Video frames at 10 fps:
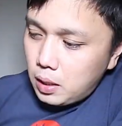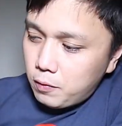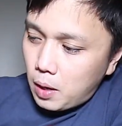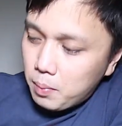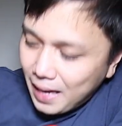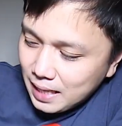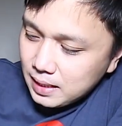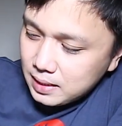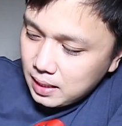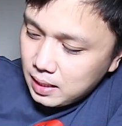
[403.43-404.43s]
If I'm
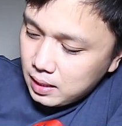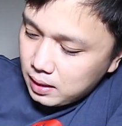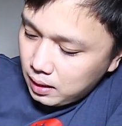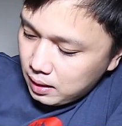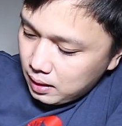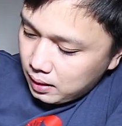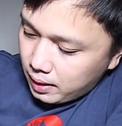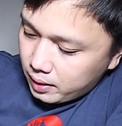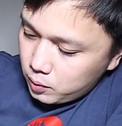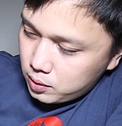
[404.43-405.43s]
editing,
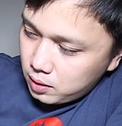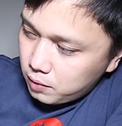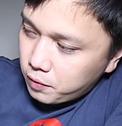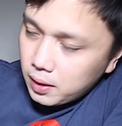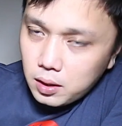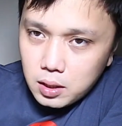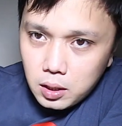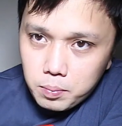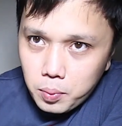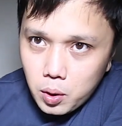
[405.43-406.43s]
like using the Final
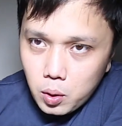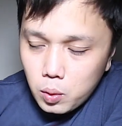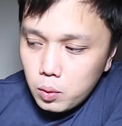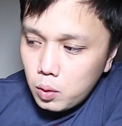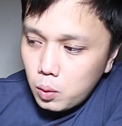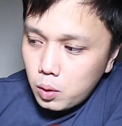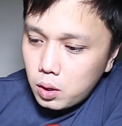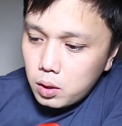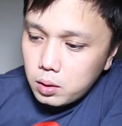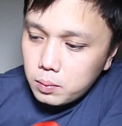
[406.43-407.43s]
Cut Pro
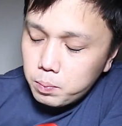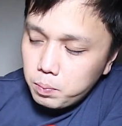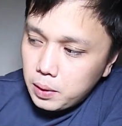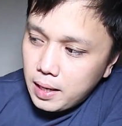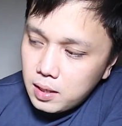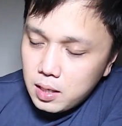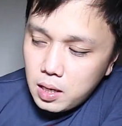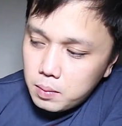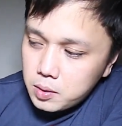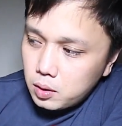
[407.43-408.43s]
or playing
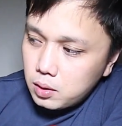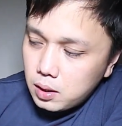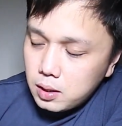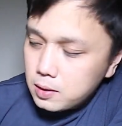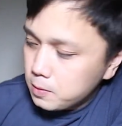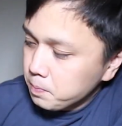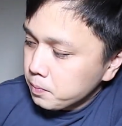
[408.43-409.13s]
games on this,